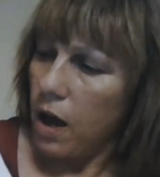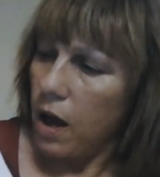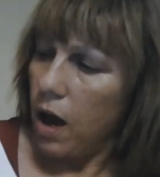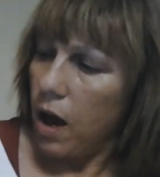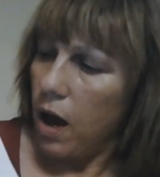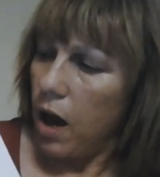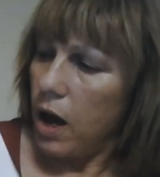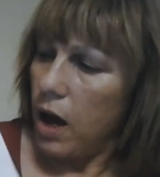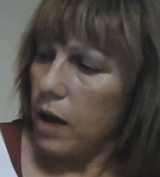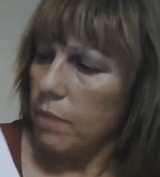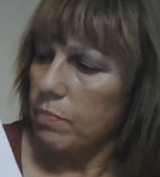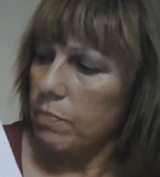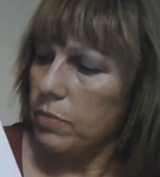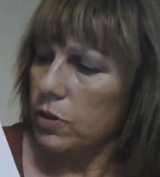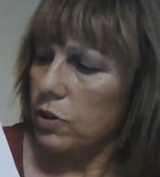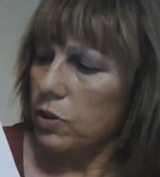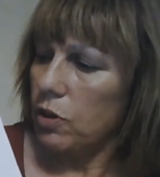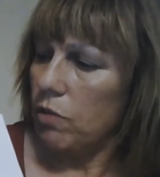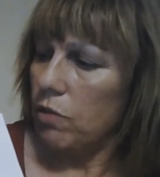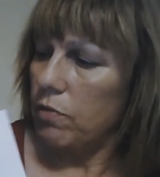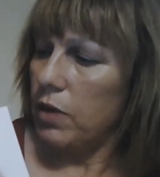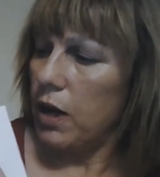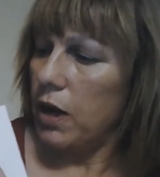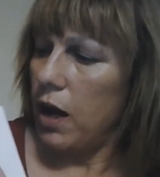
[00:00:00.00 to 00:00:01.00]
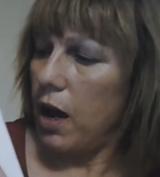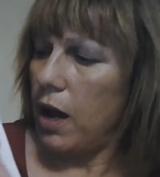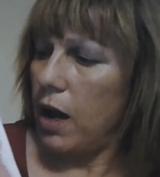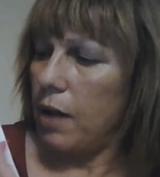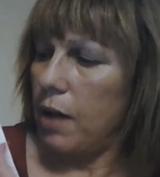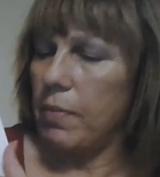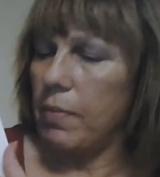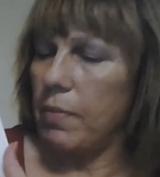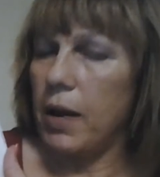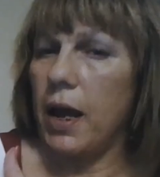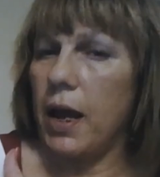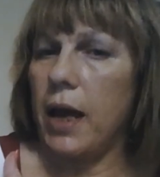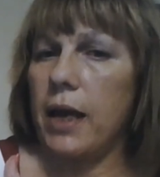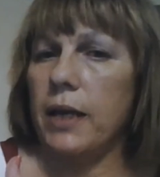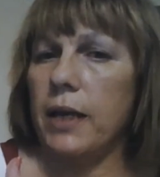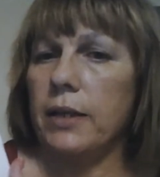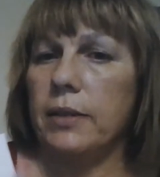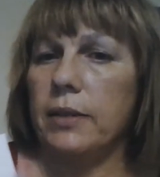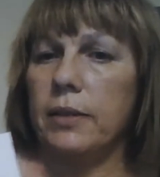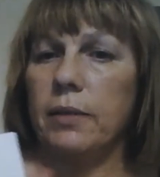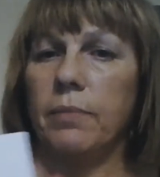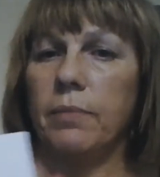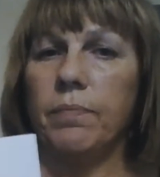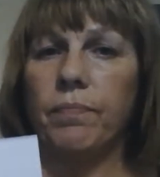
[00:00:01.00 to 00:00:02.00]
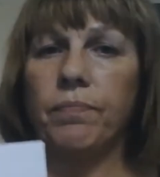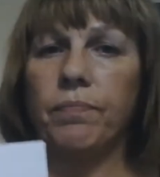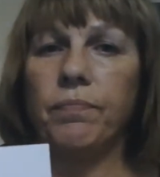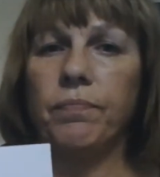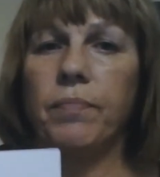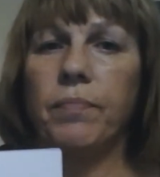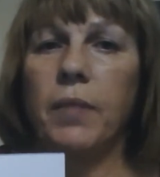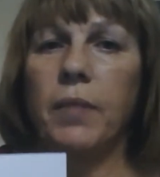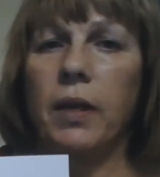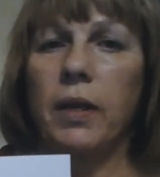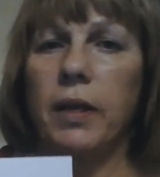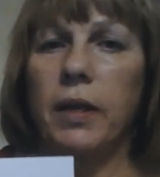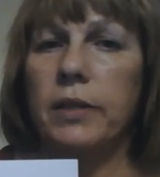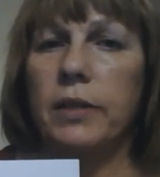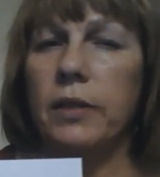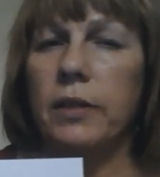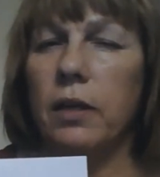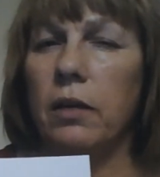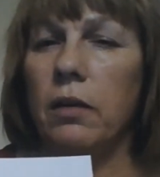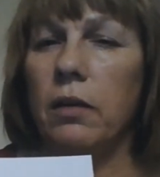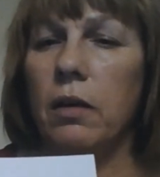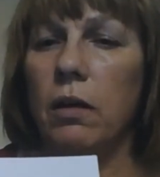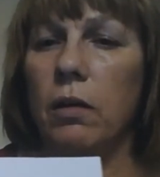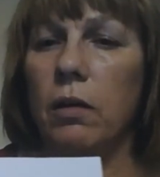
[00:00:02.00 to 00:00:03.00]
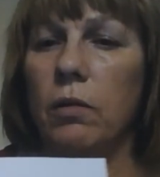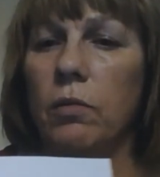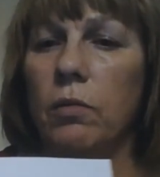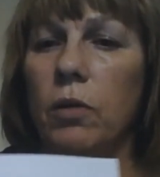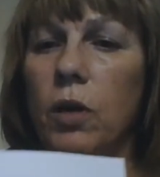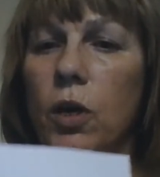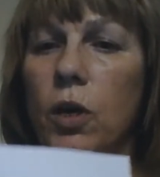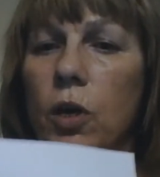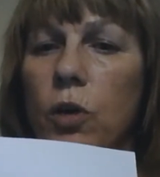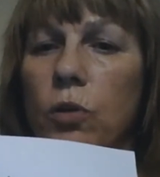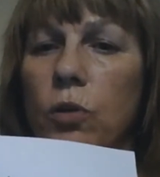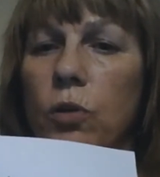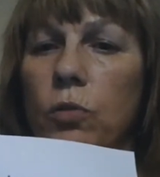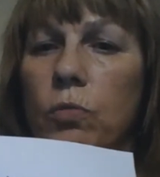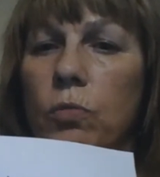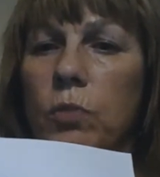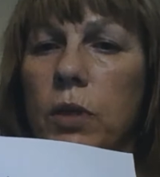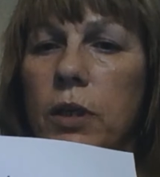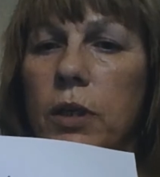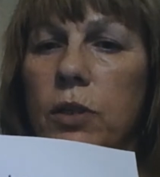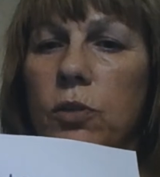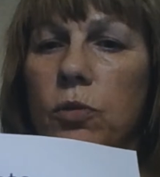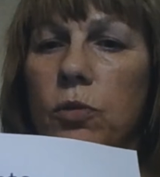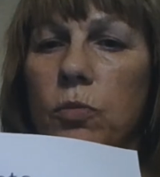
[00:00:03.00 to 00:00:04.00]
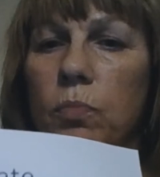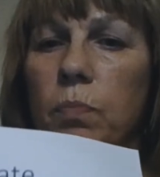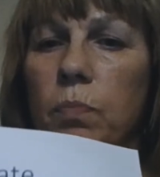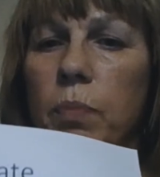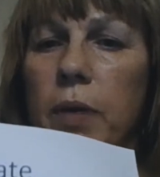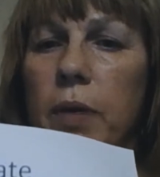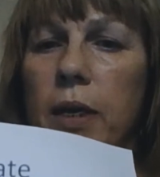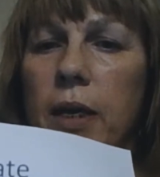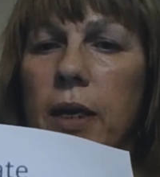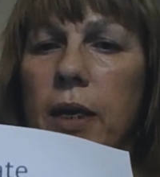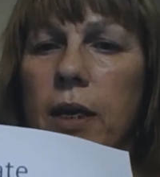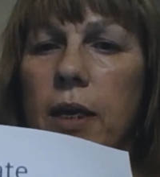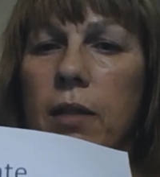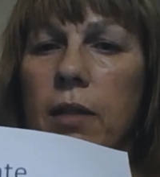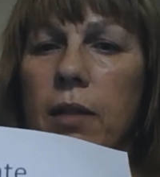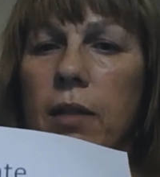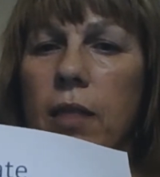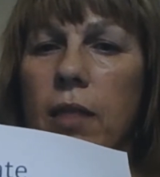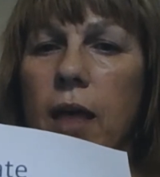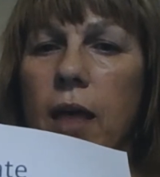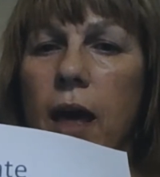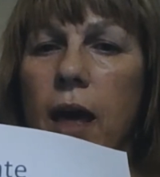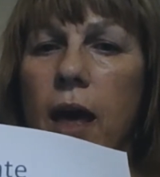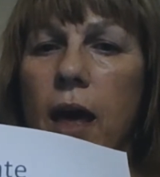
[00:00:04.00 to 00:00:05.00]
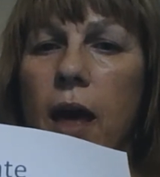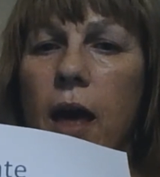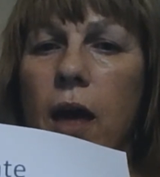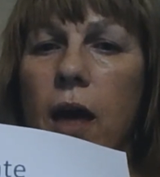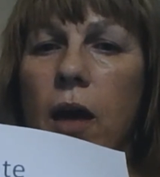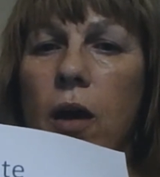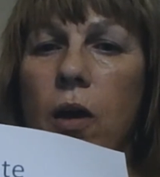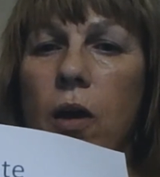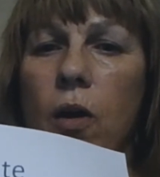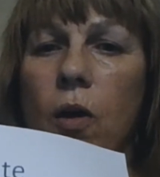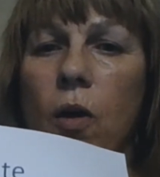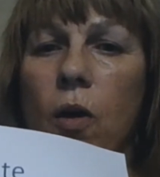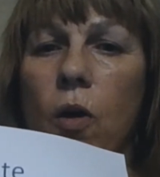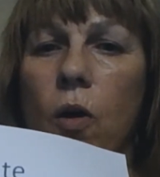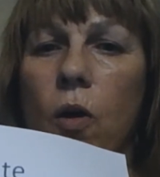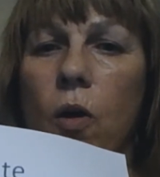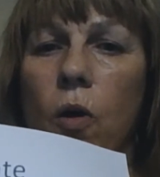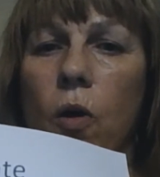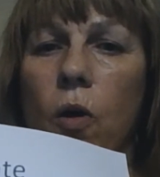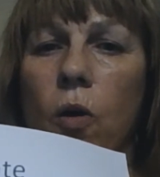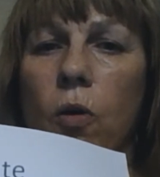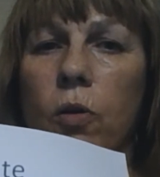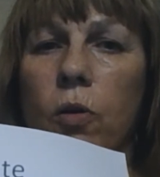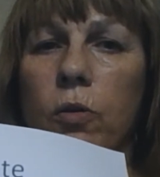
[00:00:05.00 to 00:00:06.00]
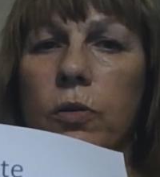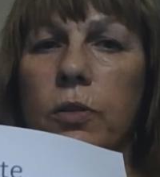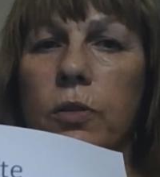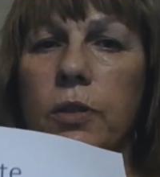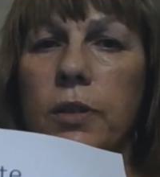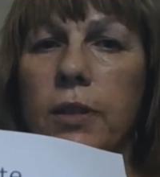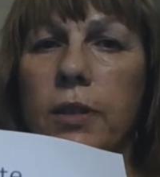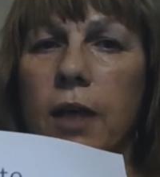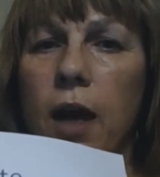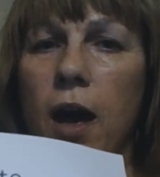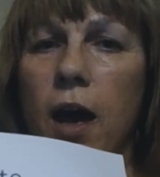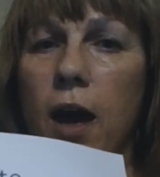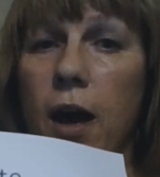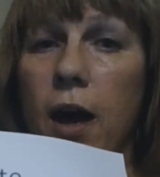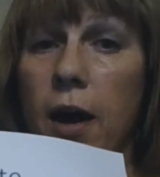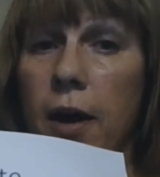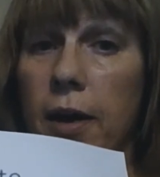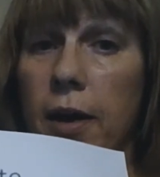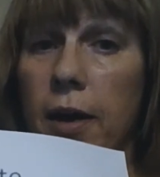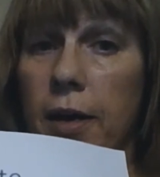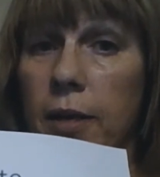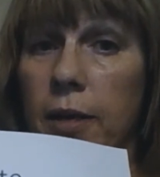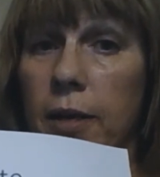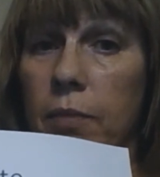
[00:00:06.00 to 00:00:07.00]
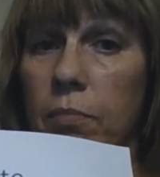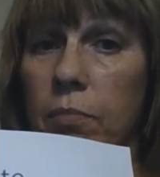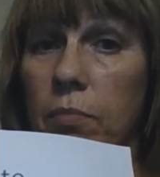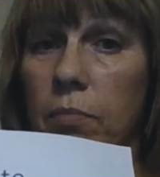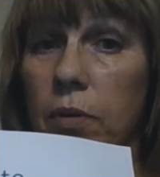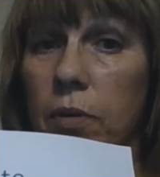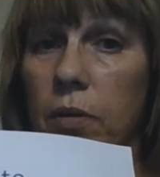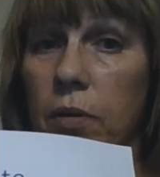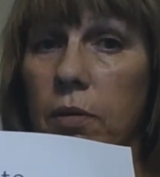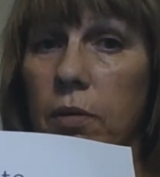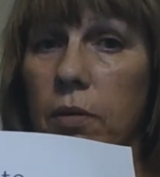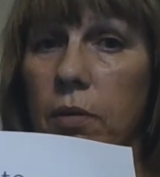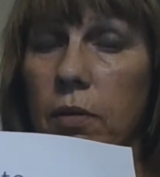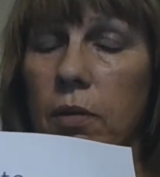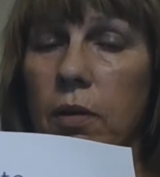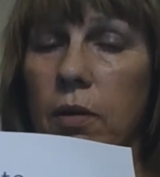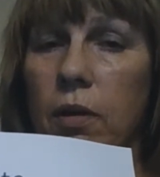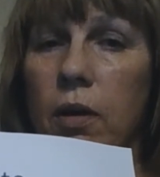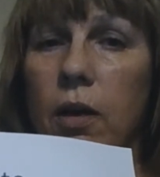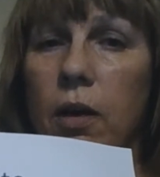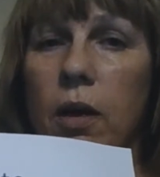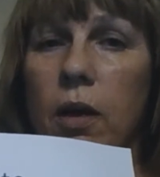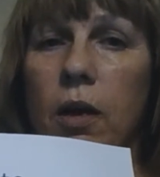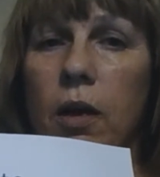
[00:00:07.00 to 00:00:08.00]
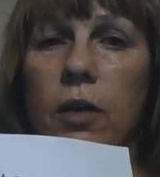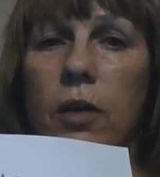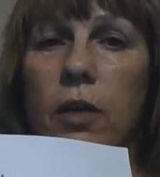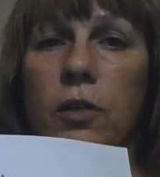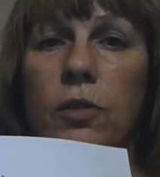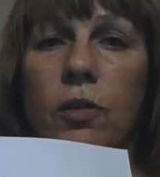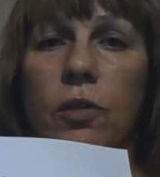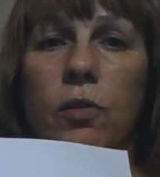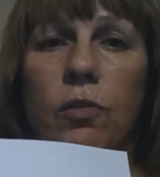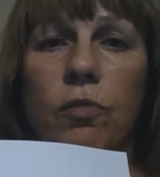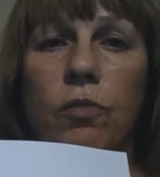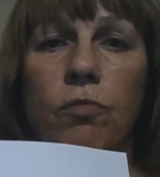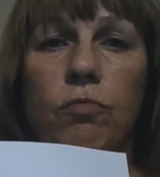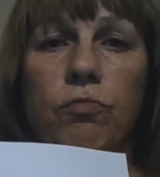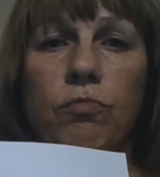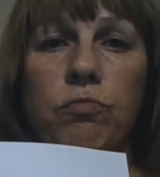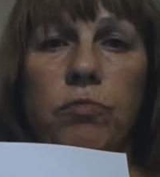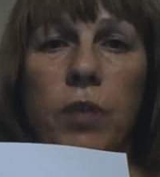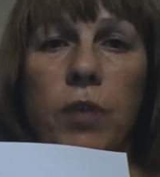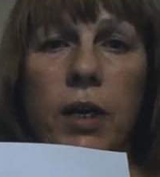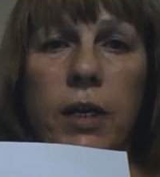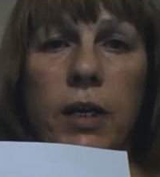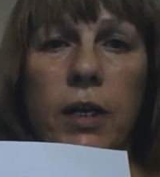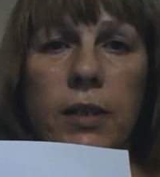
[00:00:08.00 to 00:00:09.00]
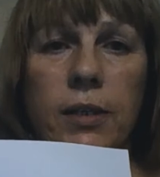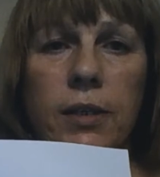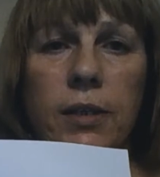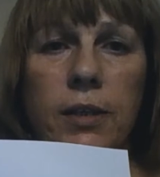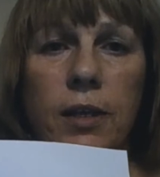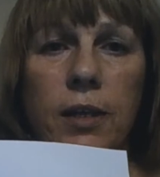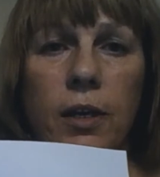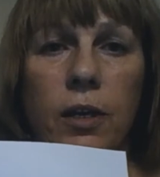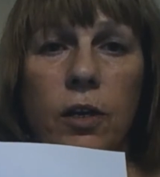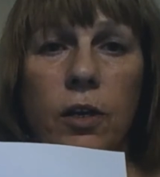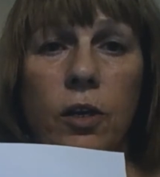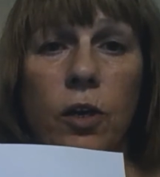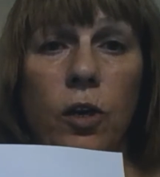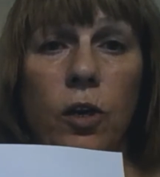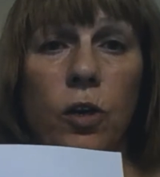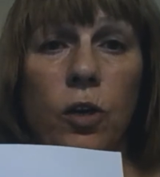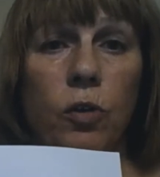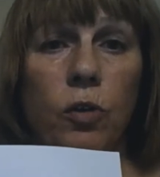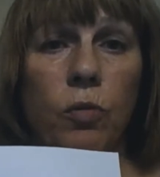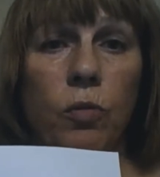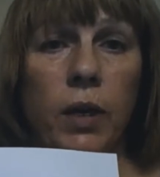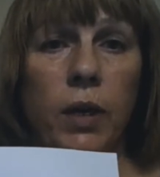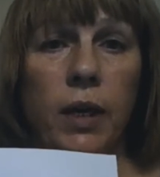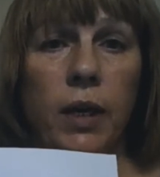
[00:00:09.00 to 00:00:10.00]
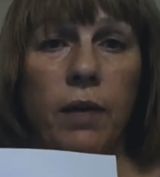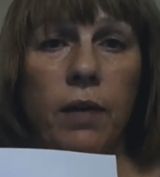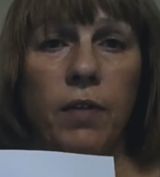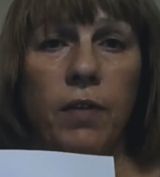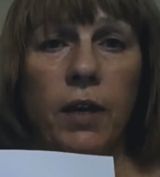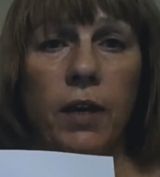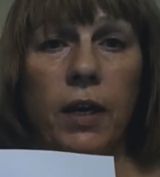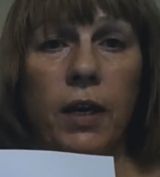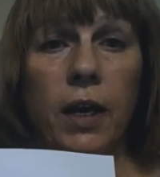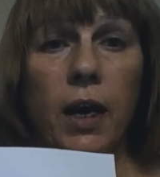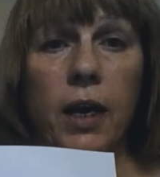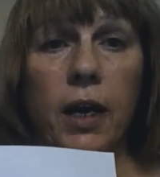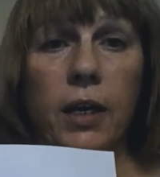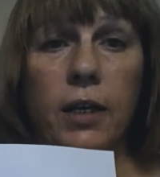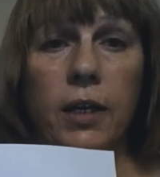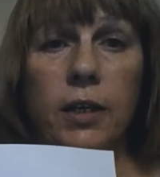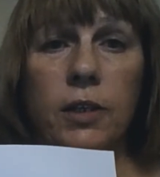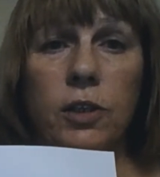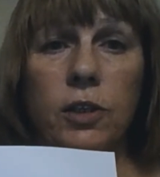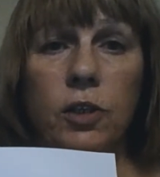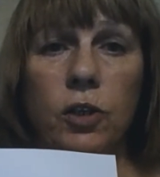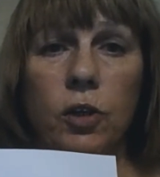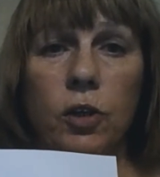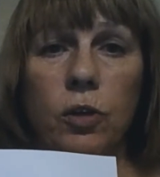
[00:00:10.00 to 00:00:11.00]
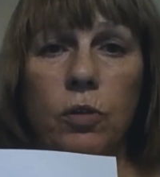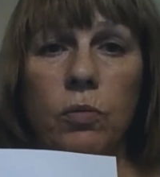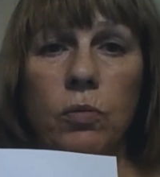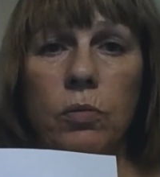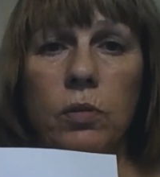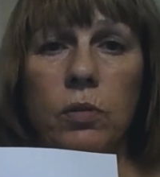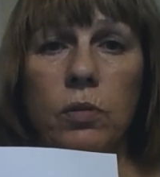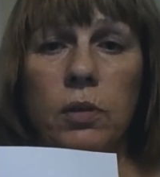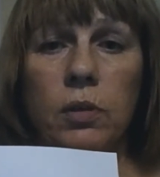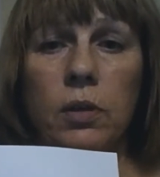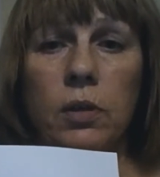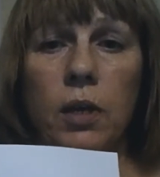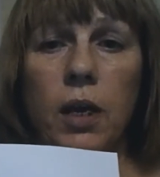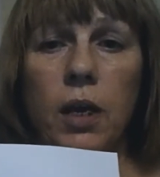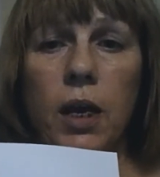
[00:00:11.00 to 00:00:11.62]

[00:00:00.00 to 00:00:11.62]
I'm sorry I'm late. Yes, I know. You need to be there on time. So the reason you are giving an excuse